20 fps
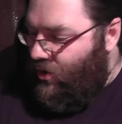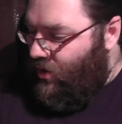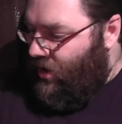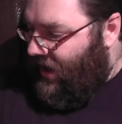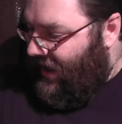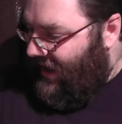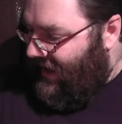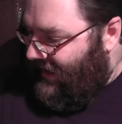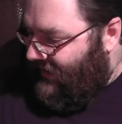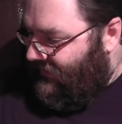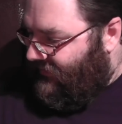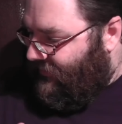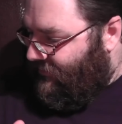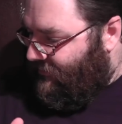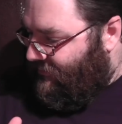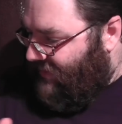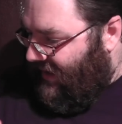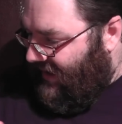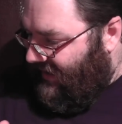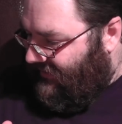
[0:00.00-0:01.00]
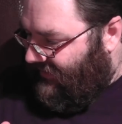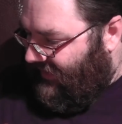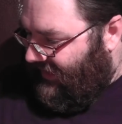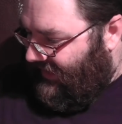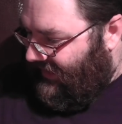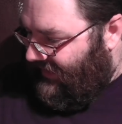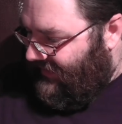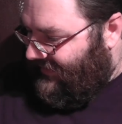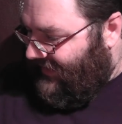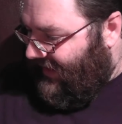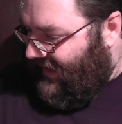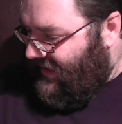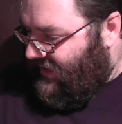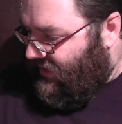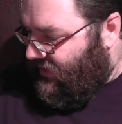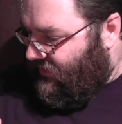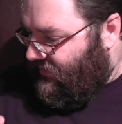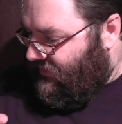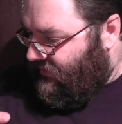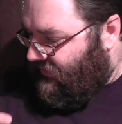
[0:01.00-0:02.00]
he's basically
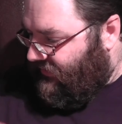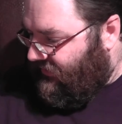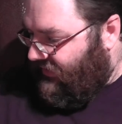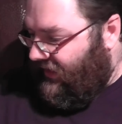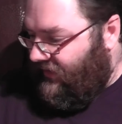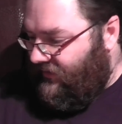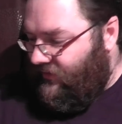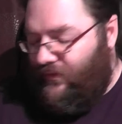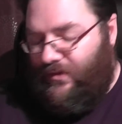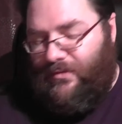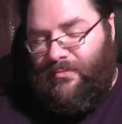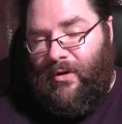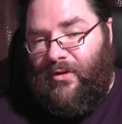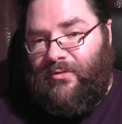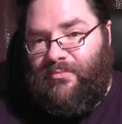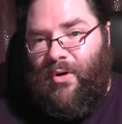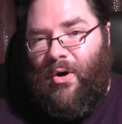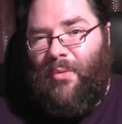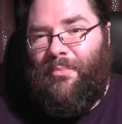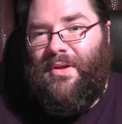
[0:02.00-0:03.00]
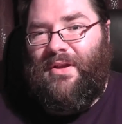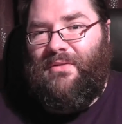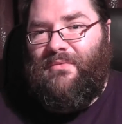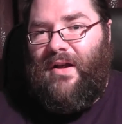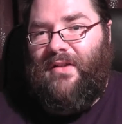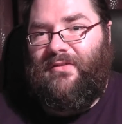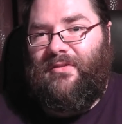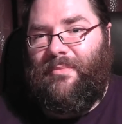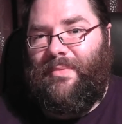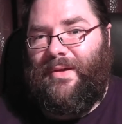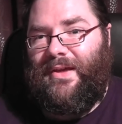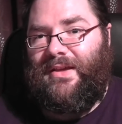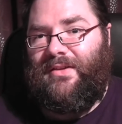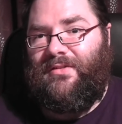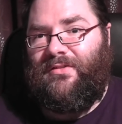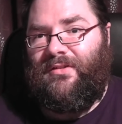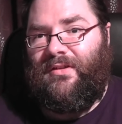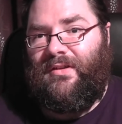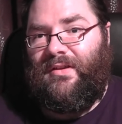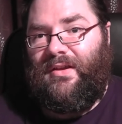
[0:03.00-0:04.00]
taken 6 of his most popular
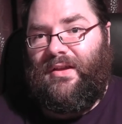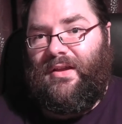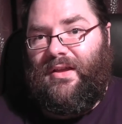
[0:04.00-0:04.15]
recipes